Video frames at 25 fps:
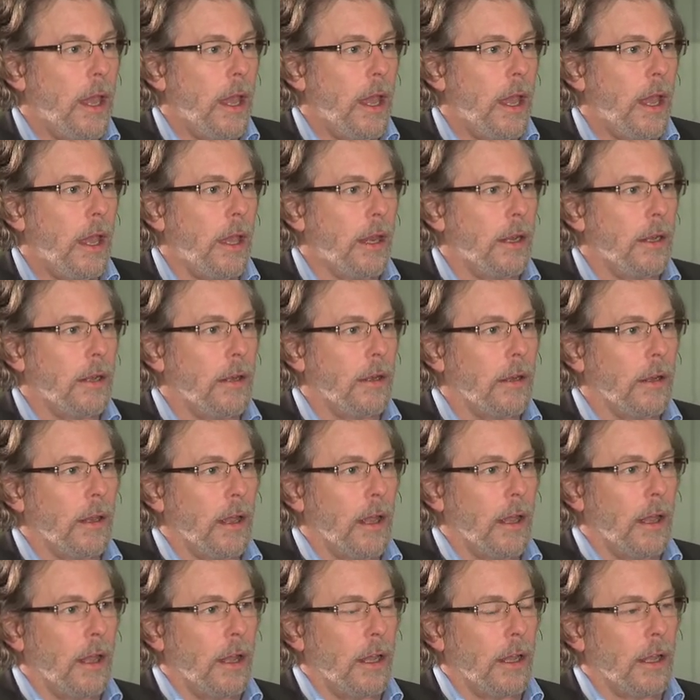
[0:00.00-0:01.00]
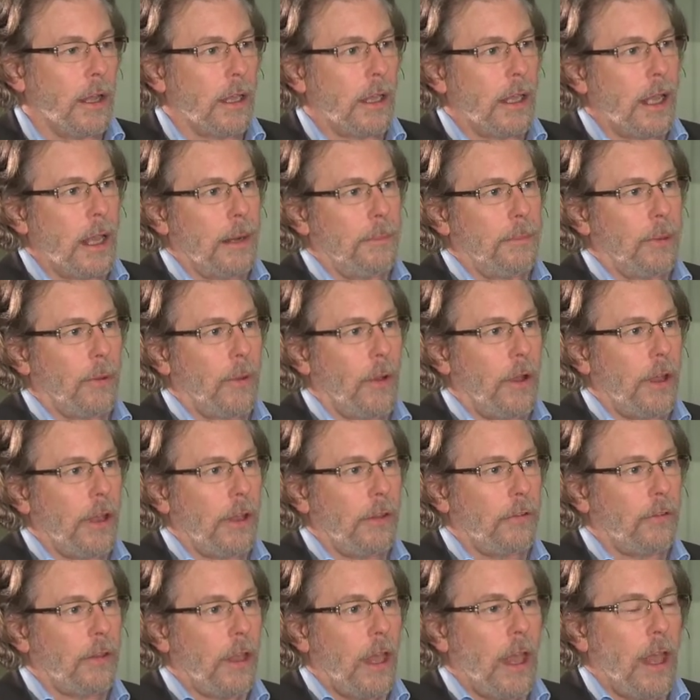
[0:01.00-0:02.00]
And
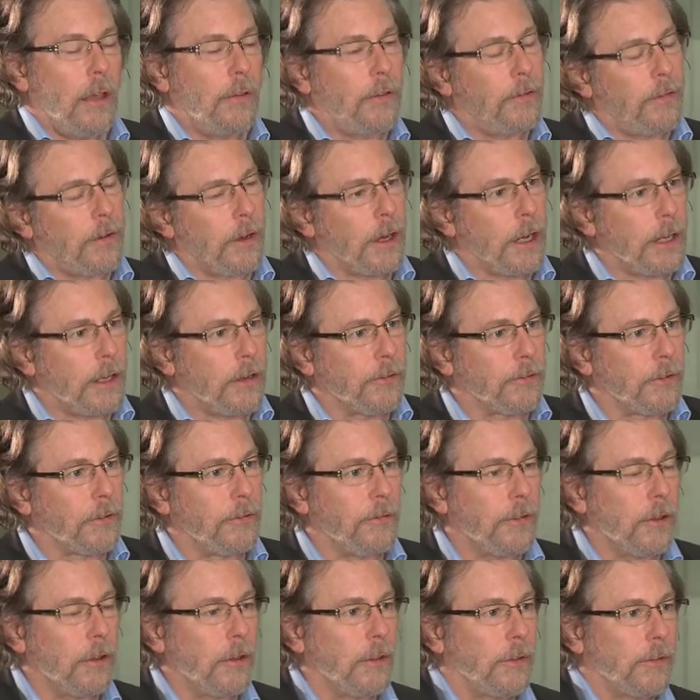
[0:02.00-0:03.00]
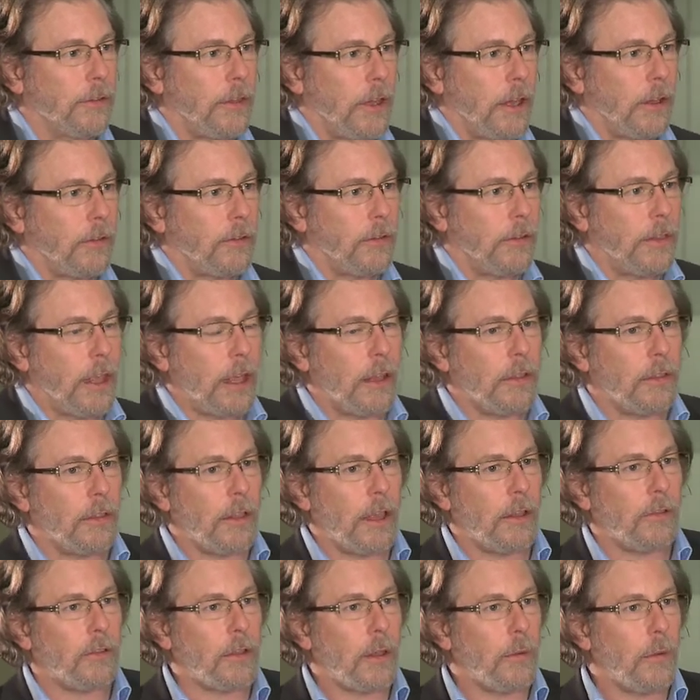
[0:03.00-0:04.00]
kidployees have a very different view of things, and
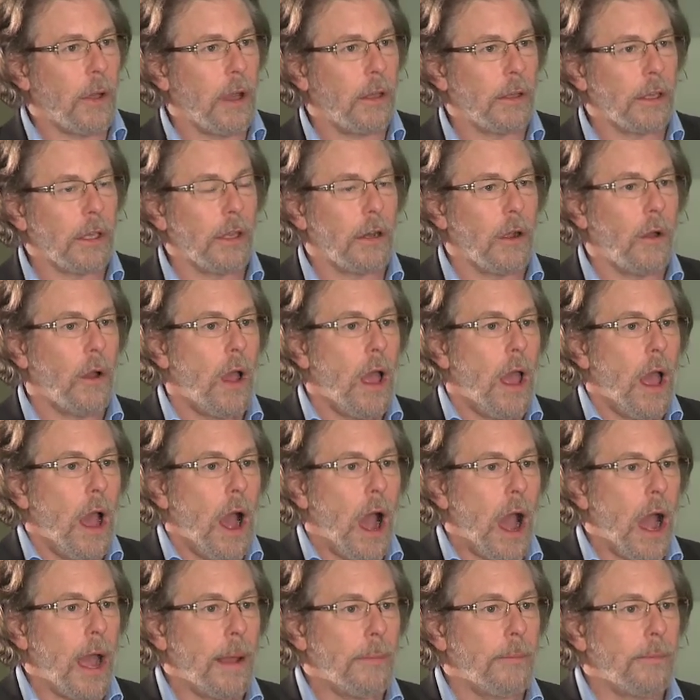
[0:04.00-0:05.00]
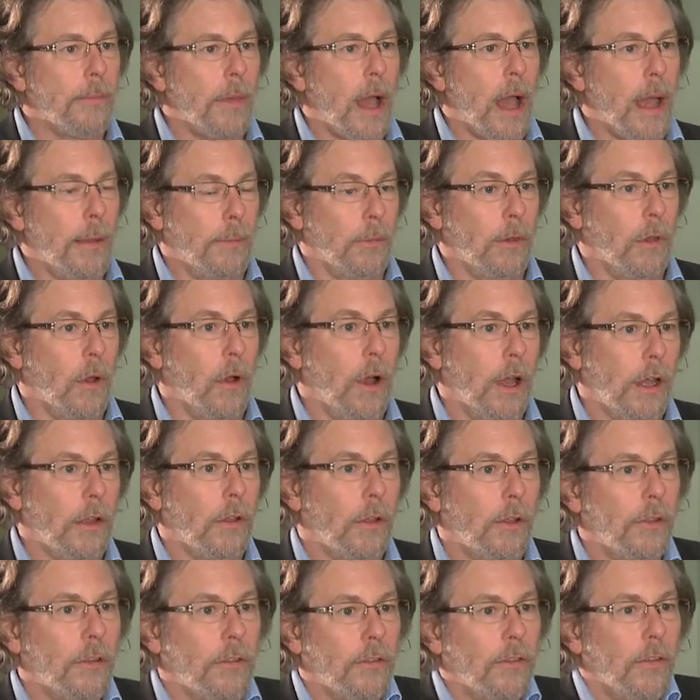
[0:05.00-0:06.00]
they say, well, I'm
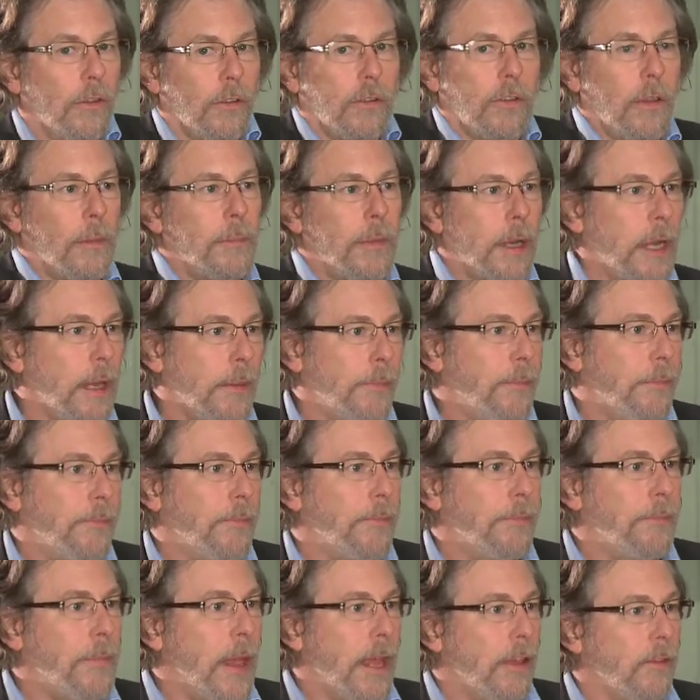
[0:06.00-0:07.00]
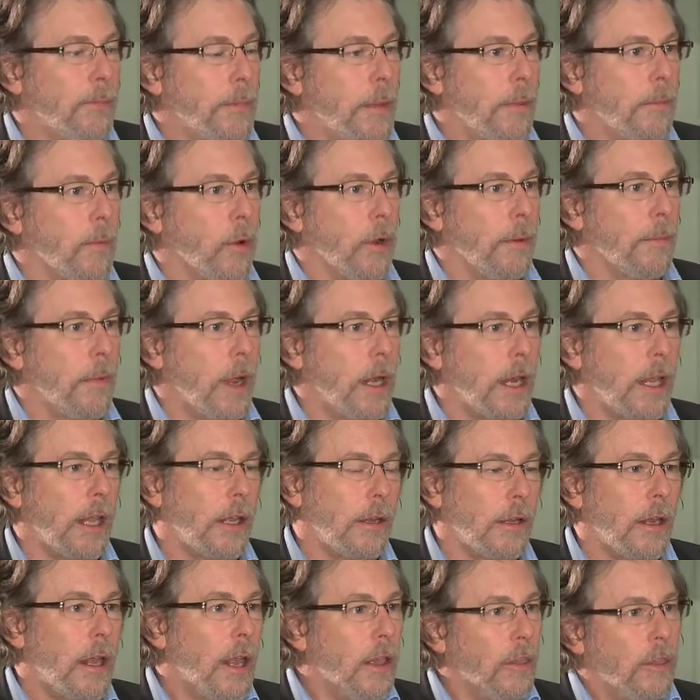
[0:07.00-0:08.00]
loyal until somebody pays me more money,
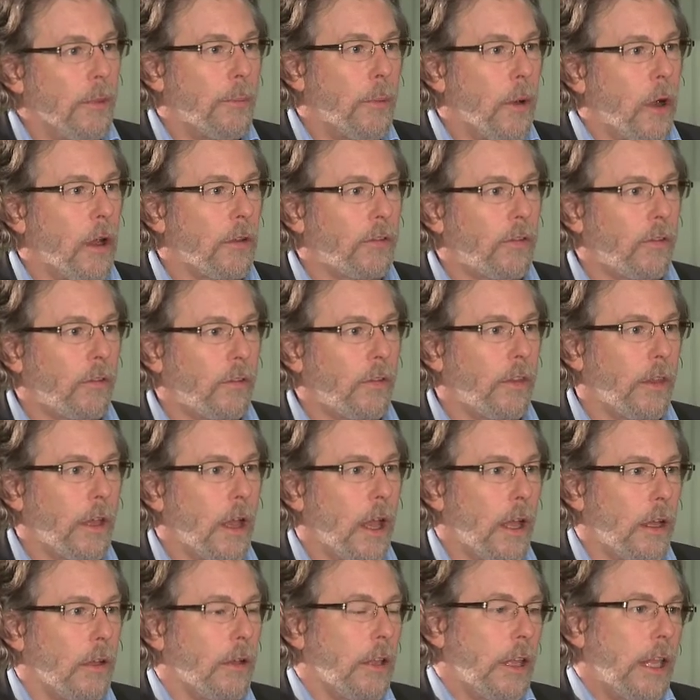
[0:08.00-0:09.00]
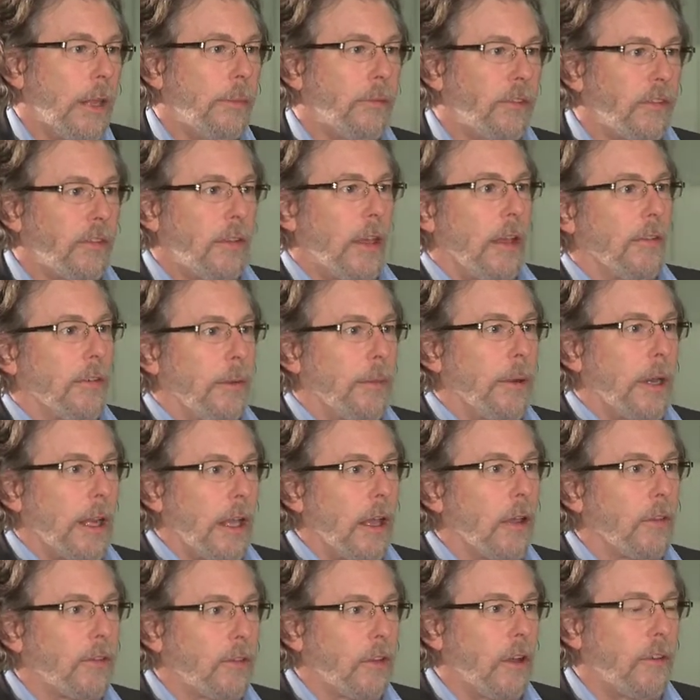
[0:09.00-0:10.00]
and the boss is the guy who keeps everybody
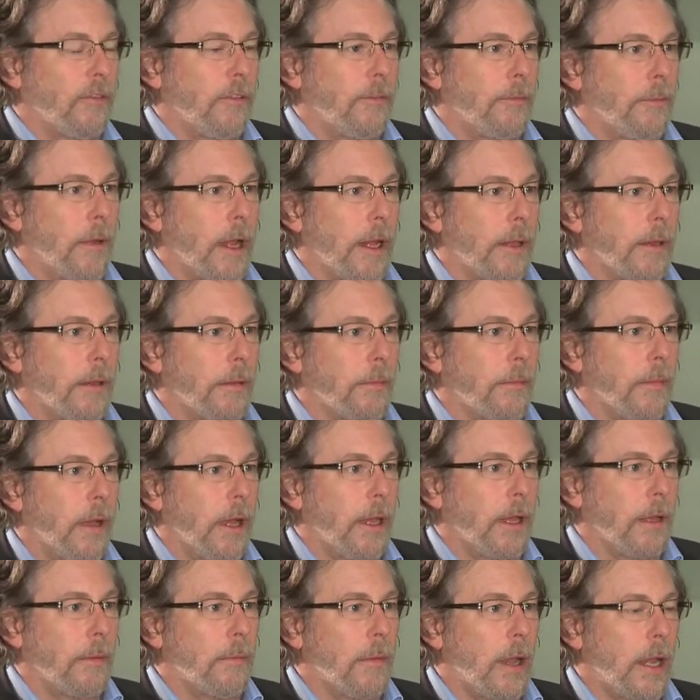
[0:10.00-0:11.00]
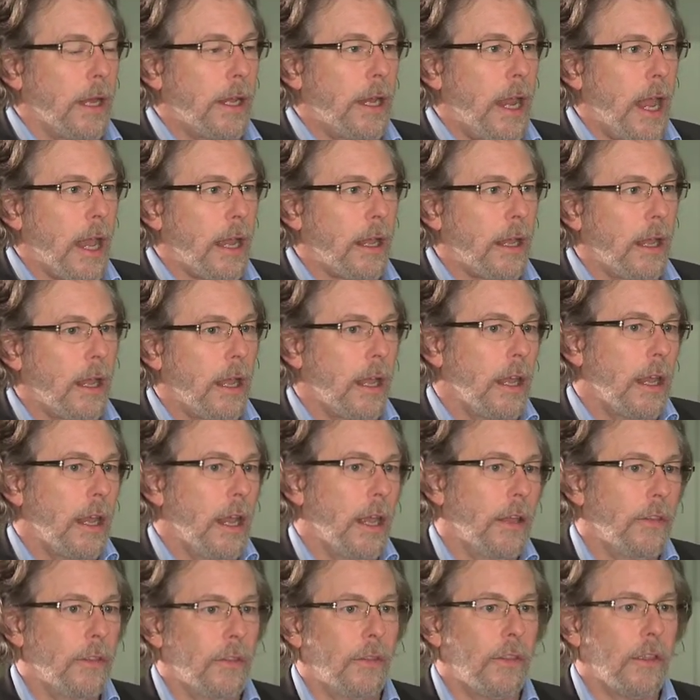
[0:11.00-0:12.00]
else off of my neck,
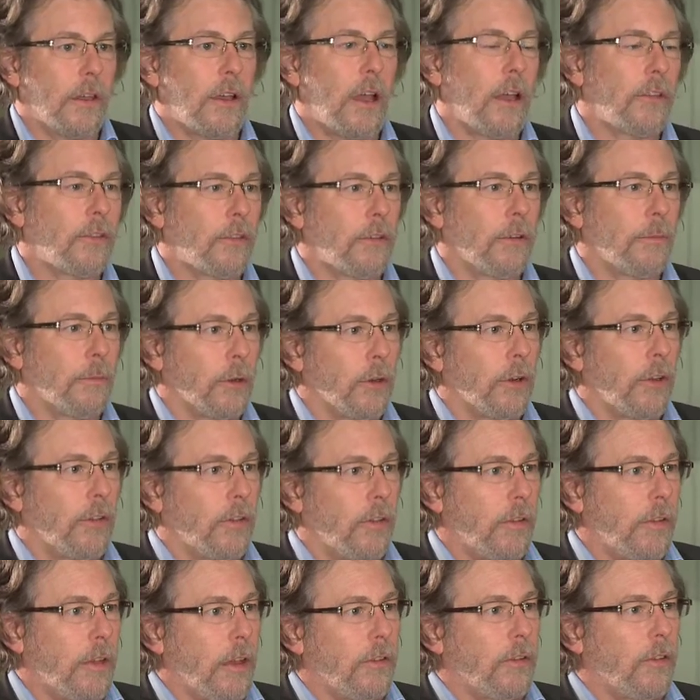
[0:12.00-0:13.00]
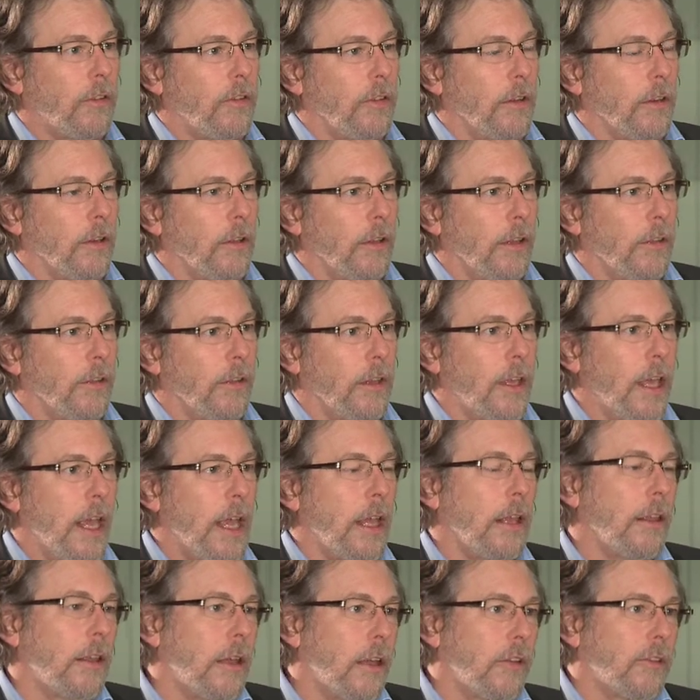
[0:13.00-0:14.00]
and the customer isn't necessarily the
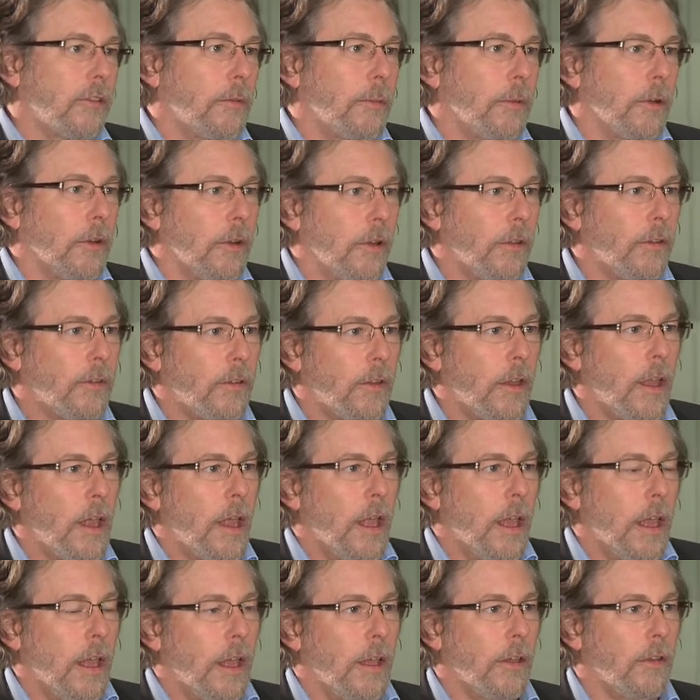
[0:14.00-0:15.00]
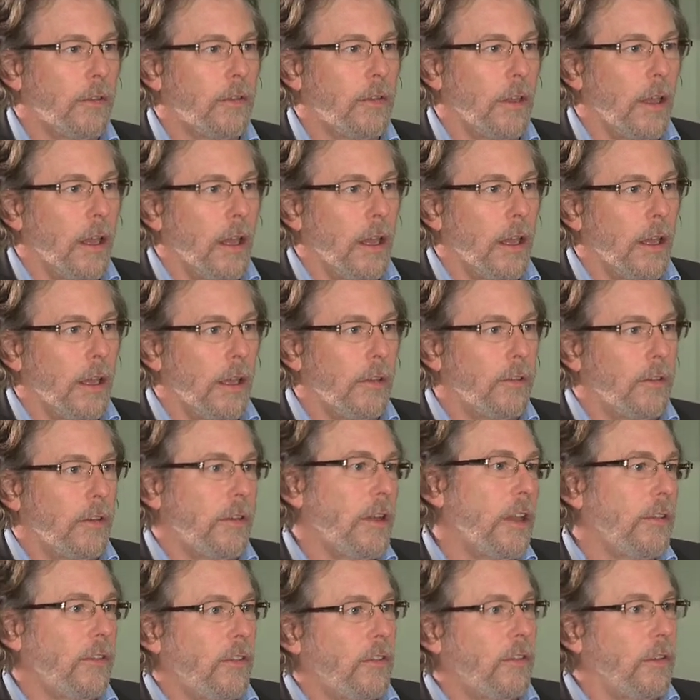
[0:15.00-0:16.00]
king. Customer is a
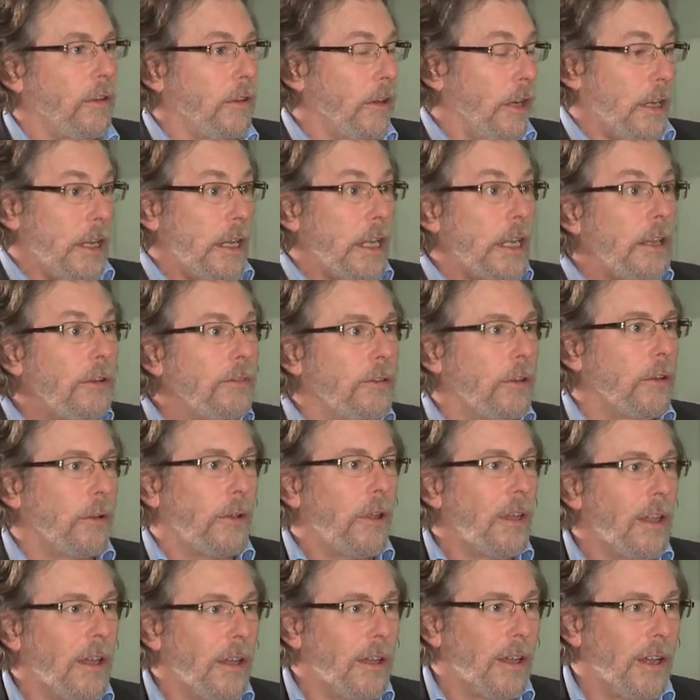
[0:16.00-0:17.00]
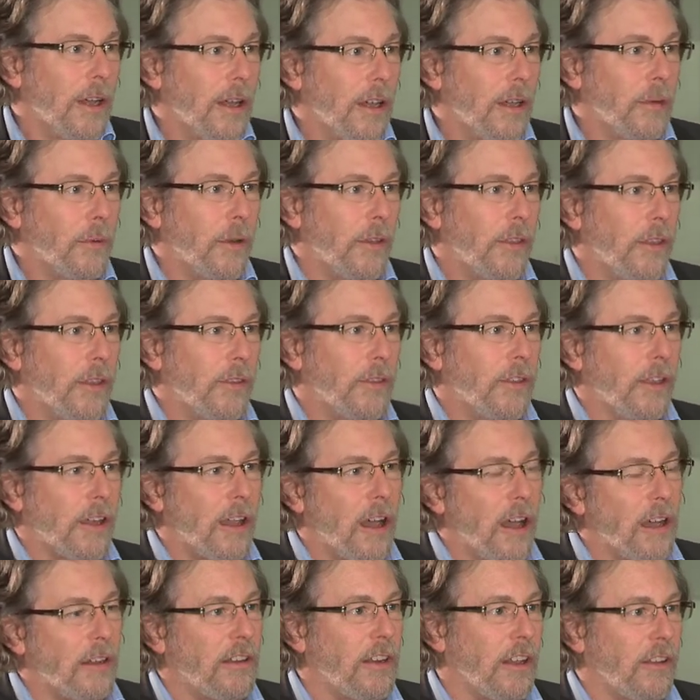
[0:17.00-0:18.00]
necessary evil within the
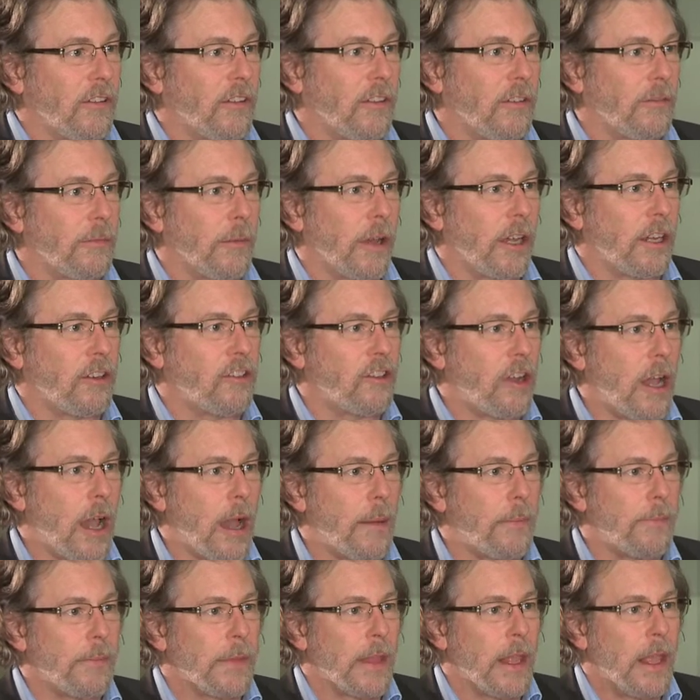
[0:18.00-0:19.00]
context of my job.